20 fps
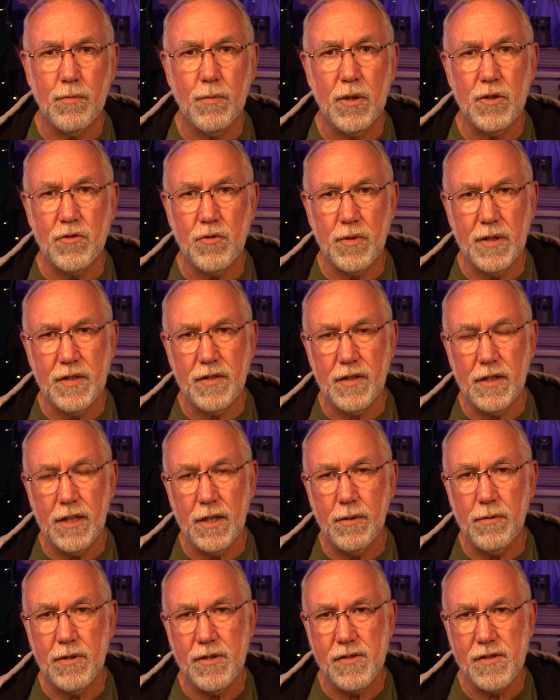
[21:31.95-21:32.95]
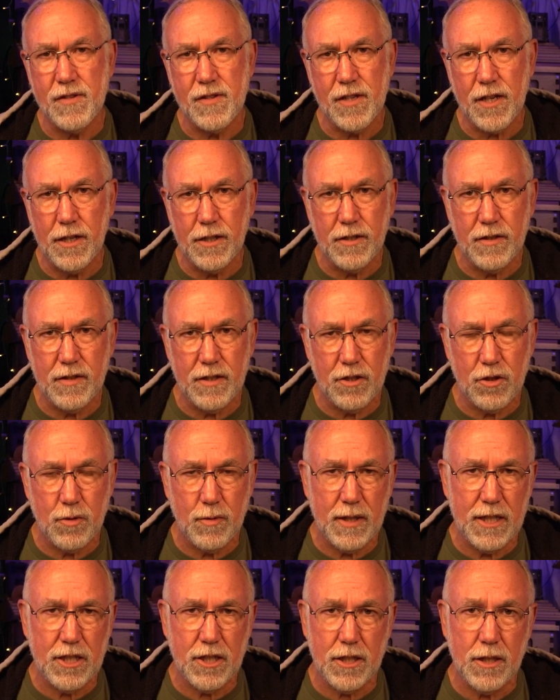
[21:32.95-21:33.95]
most recently was the skunk
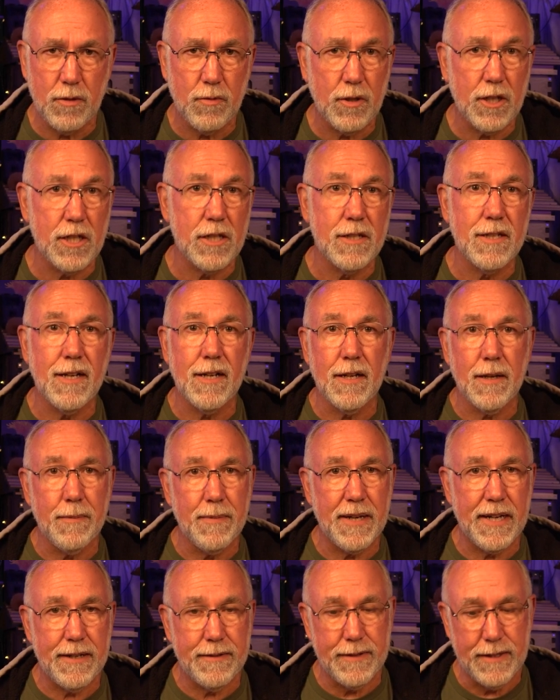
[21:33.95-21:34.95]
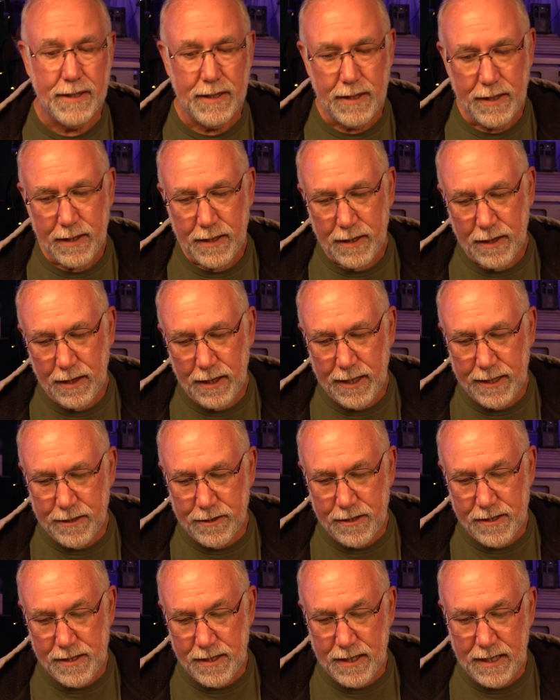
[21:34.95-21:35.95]
situation that we're going to talk about
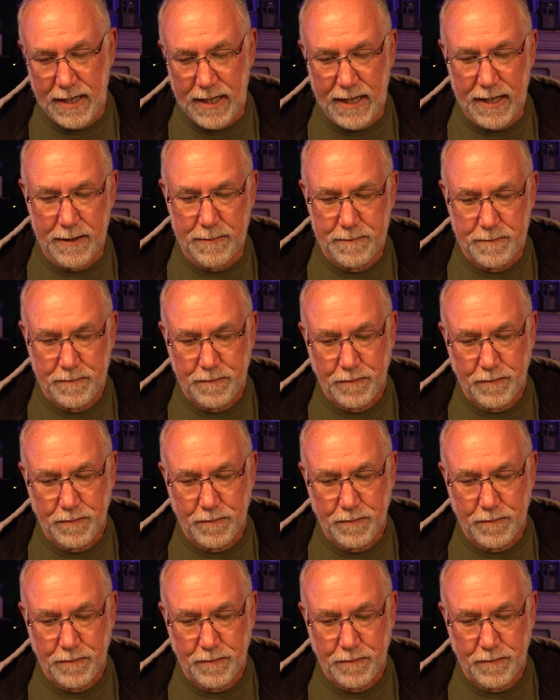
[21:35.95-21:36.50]
later today.